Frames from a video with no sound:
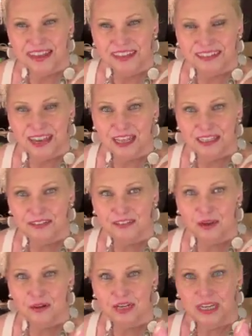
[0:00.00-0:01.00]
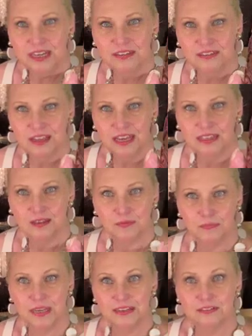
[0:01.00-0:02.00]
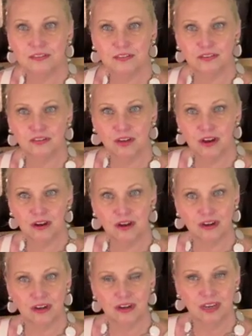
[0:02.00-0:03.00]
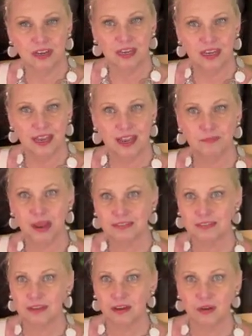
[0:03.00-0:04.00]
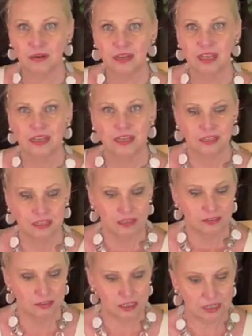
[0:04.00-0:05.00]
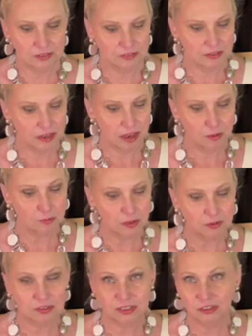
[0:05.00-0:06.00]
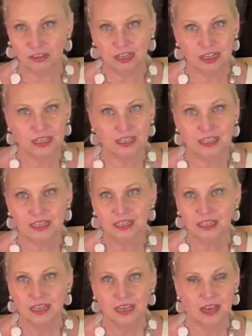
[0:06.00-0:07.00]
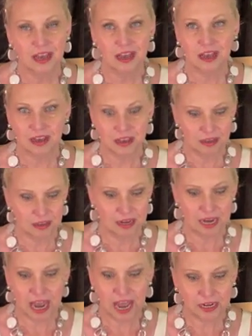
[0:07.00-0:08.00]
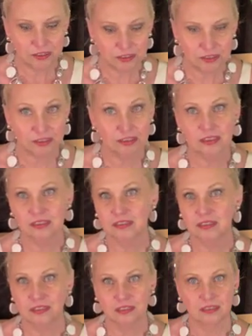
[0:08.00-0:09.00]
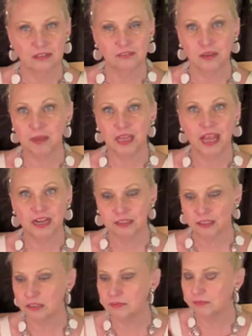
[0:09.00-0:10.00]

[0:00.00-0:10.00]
Thalia Sodi is like the biggest star in Mexico. She's a musician, an actor, female actor.